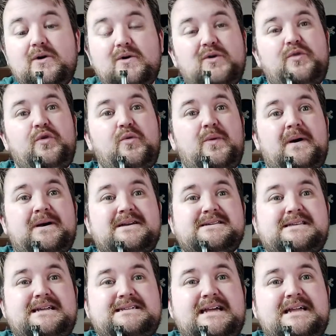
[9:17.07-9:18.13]

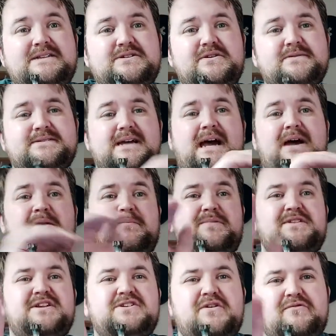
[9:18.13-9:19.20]
Otherwise, they tend to go down,
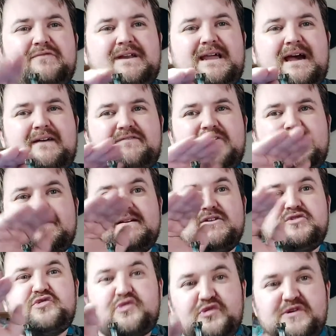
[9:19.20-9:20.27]
but they don't really have that
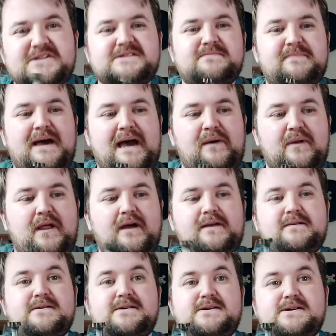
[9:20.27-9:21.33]
crisp
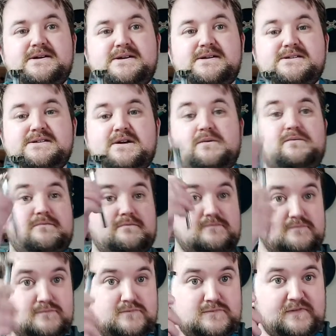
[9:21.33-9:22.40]
outline. So
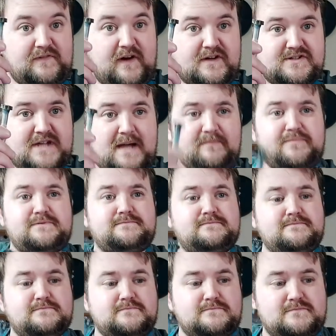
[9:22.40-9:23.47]
we've got our stamp,
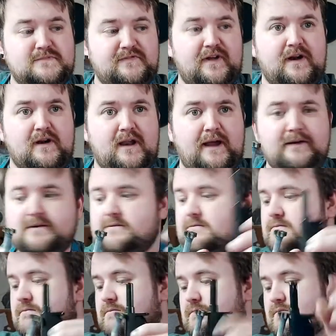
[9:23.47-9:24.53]
we've got our lighter.
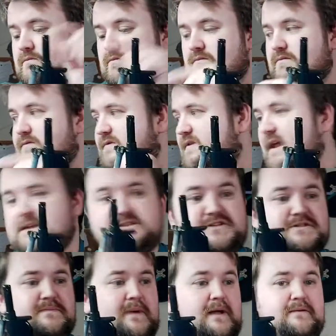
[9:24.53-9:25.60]
That's
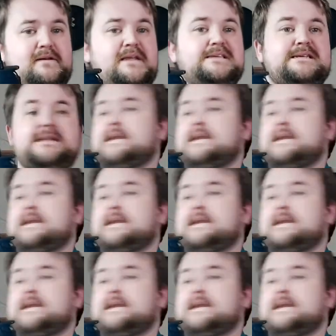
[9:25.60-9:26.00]
just about, needs a